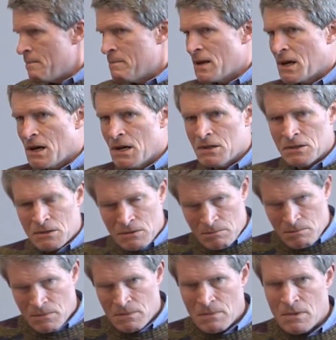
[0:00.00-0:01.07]
because
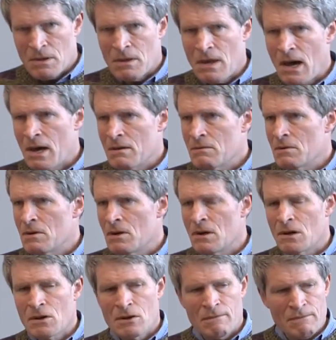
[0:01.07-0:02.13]
that
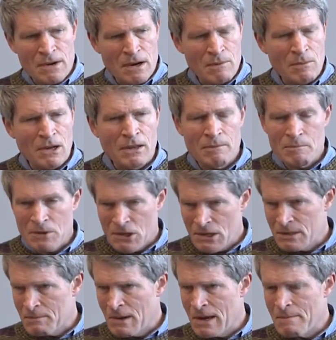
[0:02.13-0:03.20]
uh, could very well
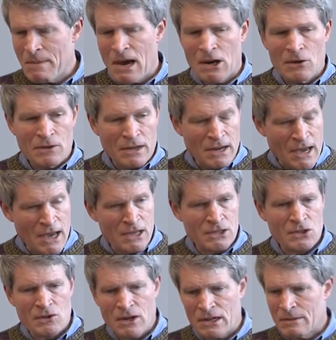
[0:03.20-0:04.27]
participate in matter that has
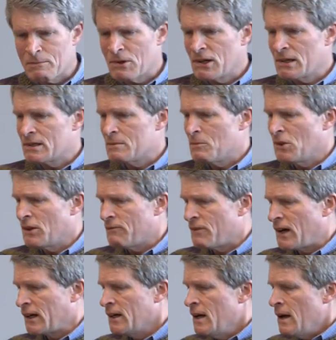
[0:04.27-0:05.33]
a direct and predictable
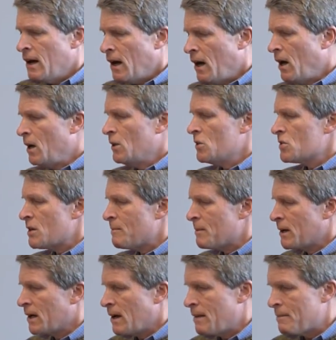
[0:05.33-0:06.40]
effect on a
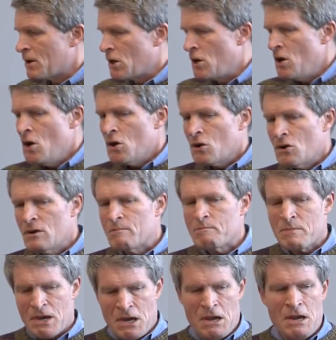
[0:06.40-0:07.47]
shipping company
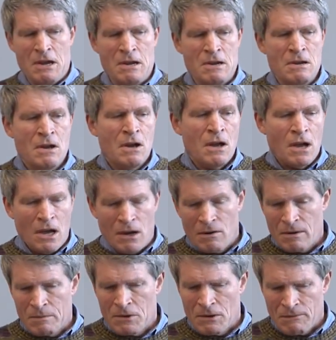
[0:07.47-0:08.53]
could be a
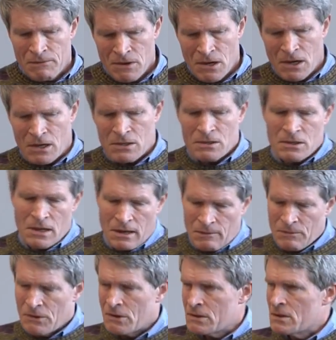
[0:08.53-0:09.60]
criminal offense. Now,
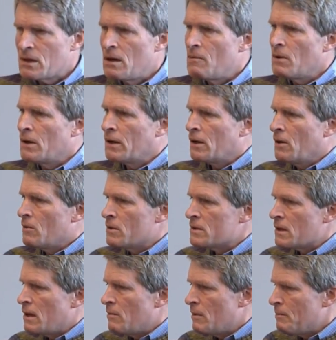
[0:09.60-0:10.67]
you could say, well, you could
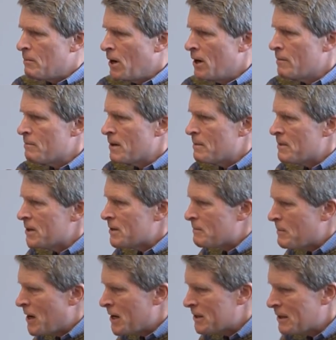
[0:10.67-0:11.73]
always say, well, pardon me,
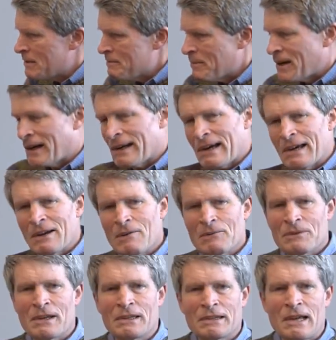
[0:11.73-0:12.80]
Mr. President, but I
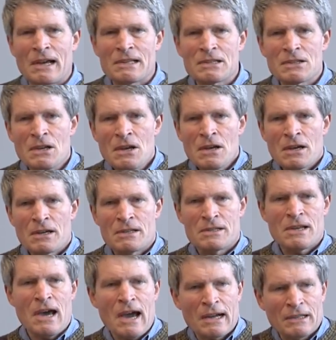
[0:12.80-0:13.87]
don't think that's
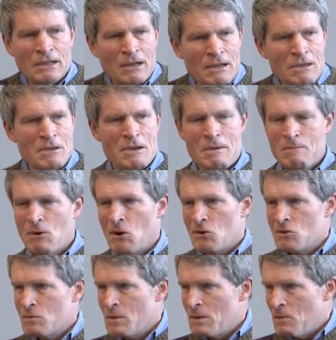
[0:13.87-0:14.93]
exactly the
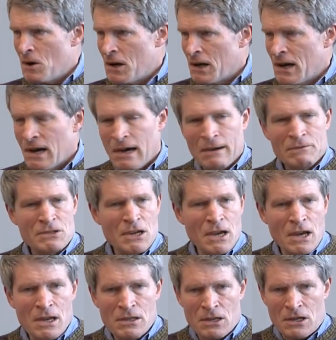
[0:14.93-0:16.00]
approach we want to have to
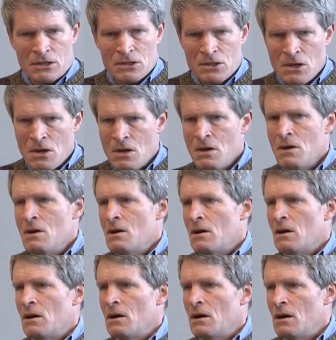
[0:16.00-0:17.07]
ethics.
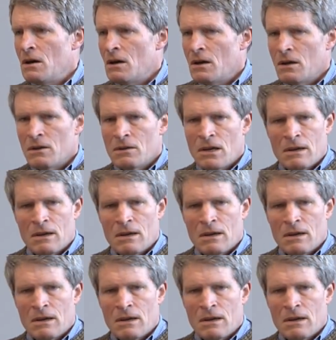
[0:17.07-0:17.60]
Uh,